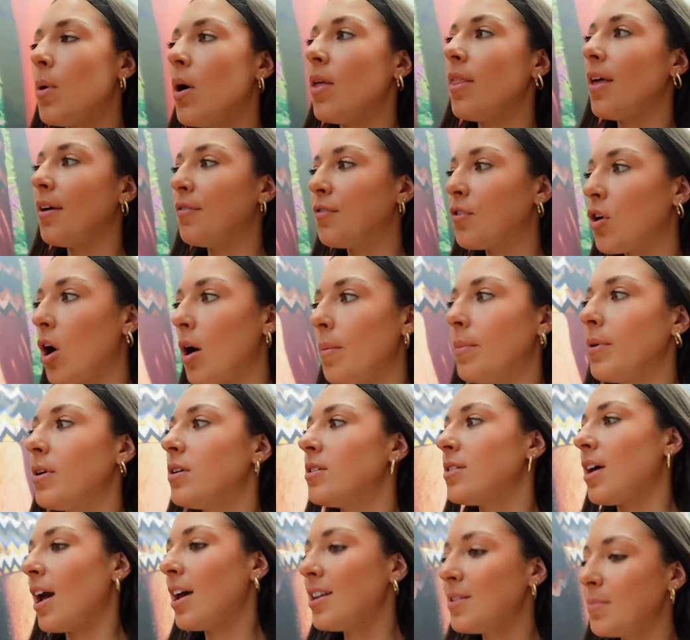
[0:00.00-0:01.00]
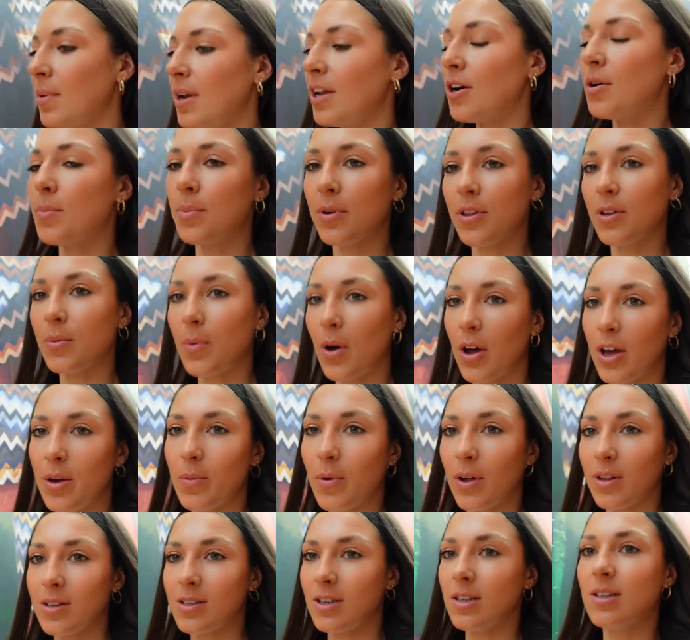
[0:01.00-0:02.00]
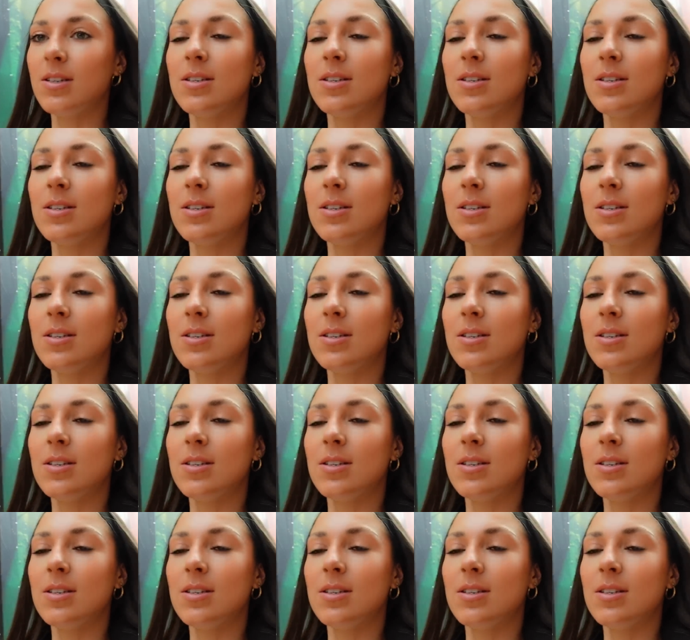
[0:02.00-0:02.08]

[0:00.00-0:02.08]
what they've got, because I asked my little brother what he wants.